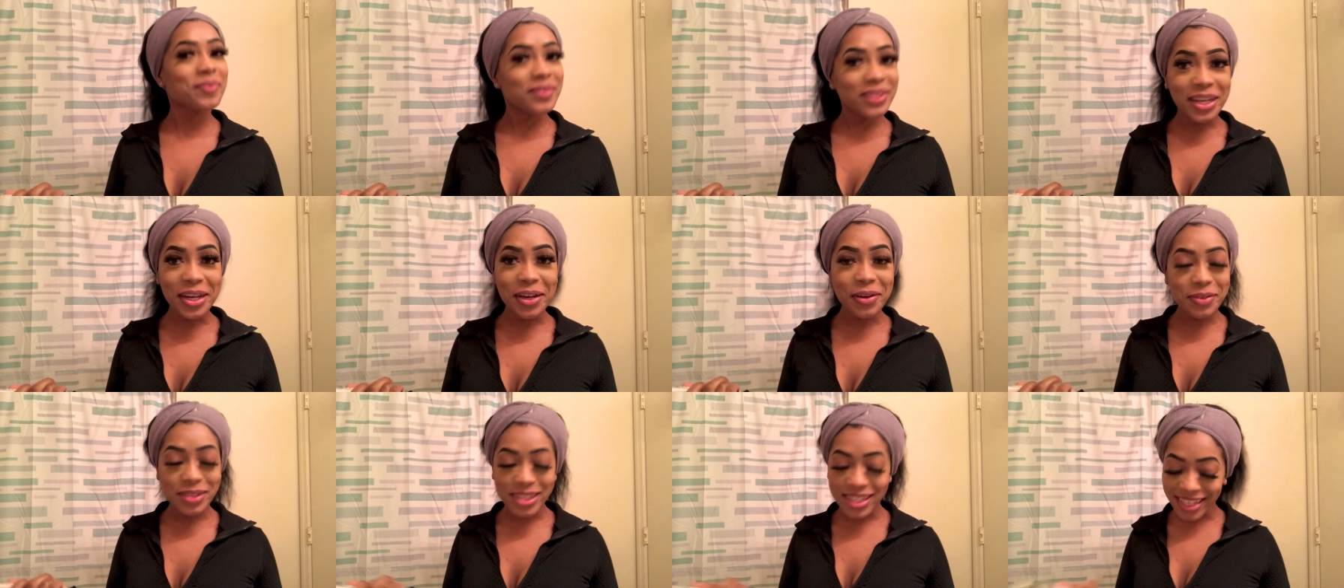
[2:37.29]

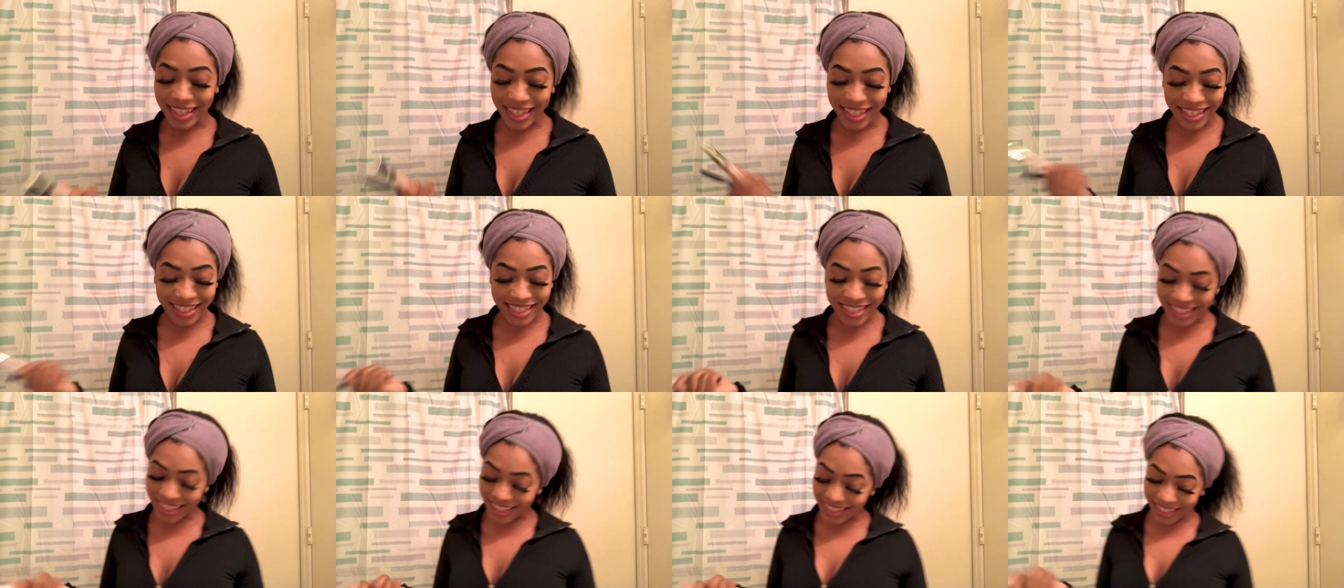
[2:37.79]
I was thinking
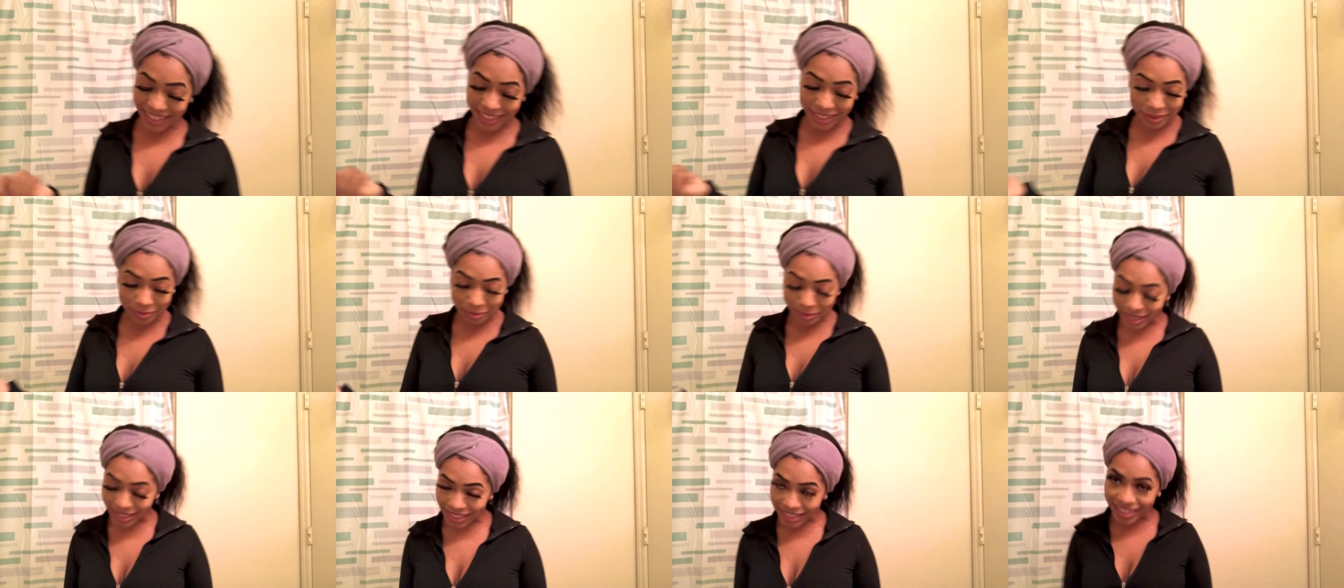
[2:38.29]
it's Sunday's
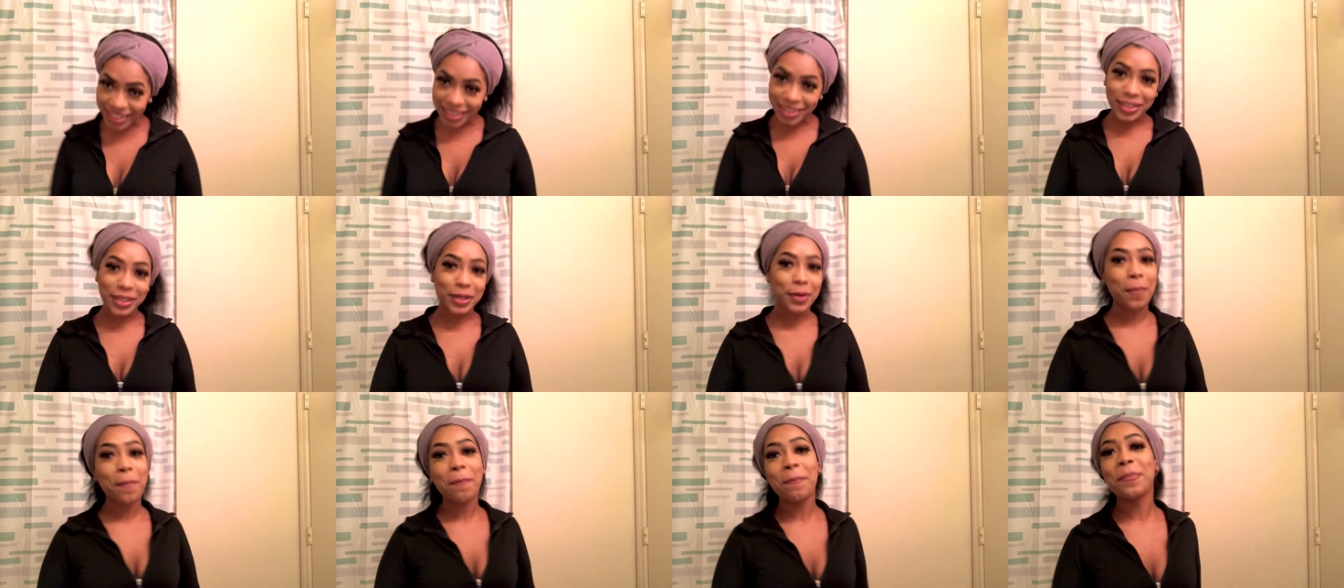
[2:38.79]
Best, you know.
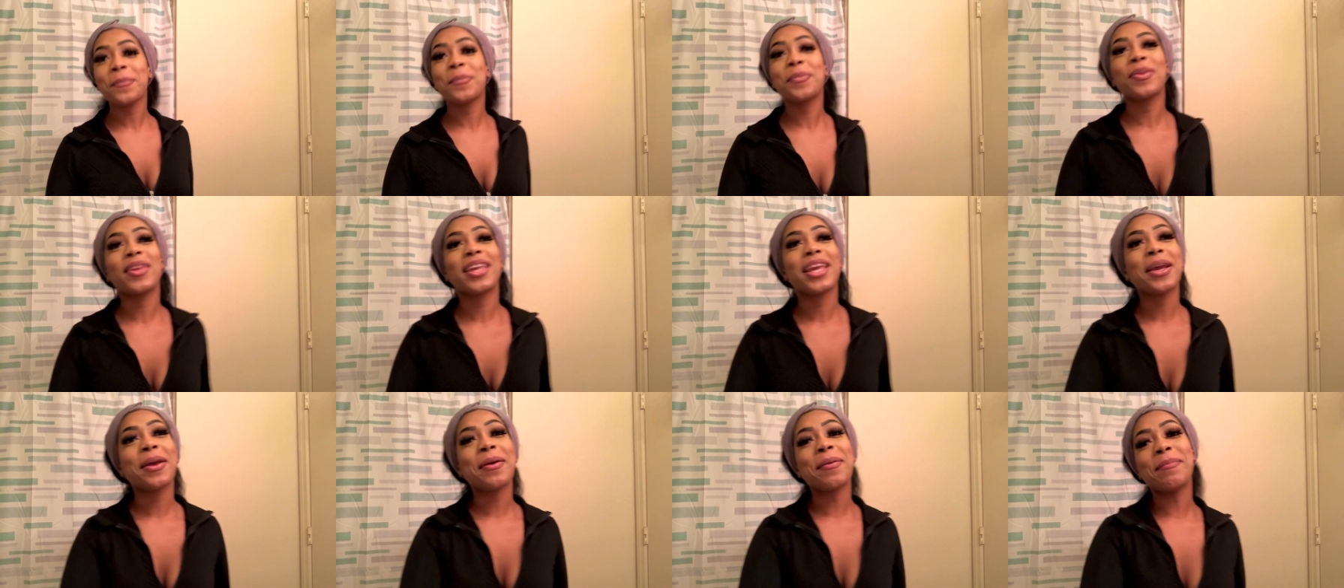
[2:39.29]

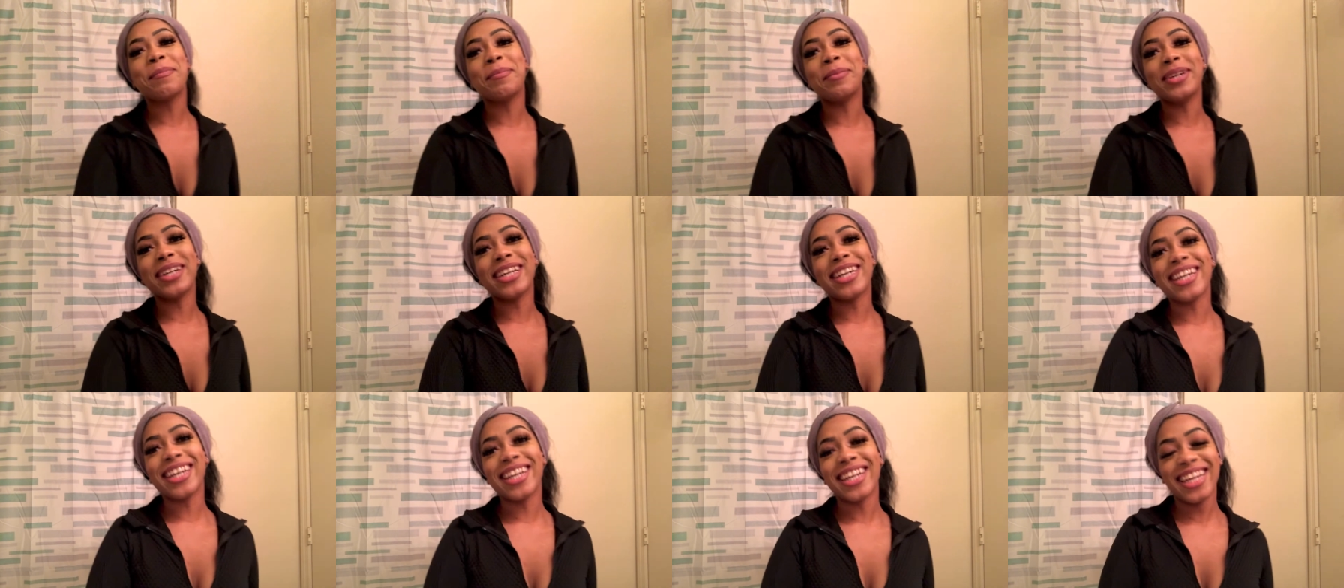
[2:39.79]

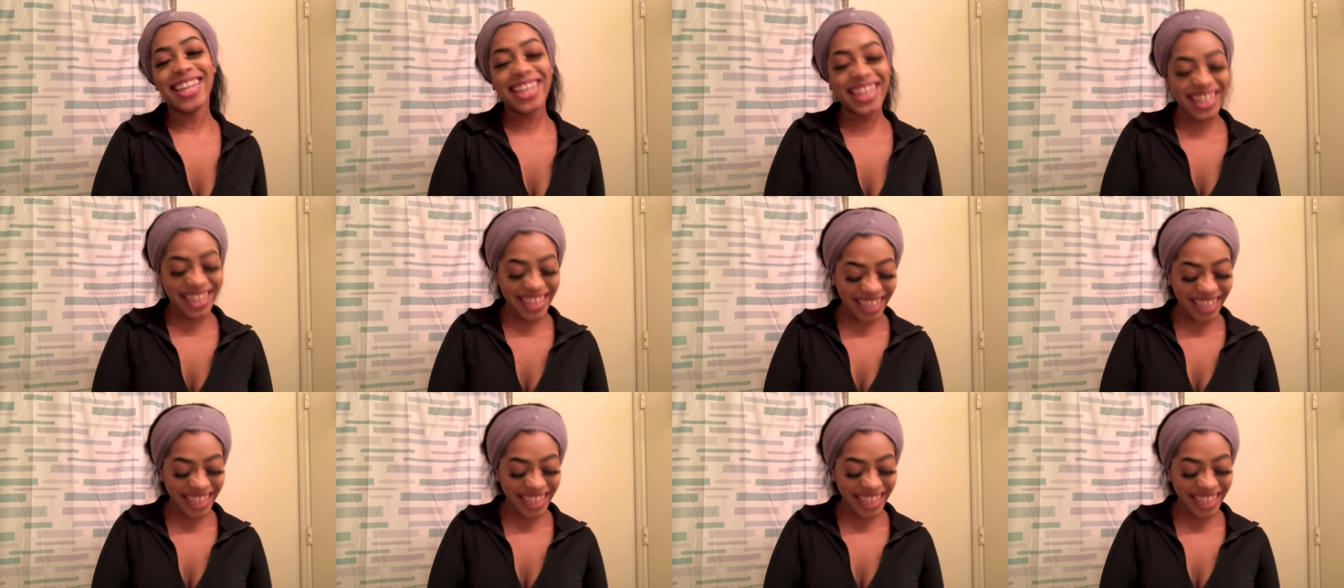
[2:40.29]
But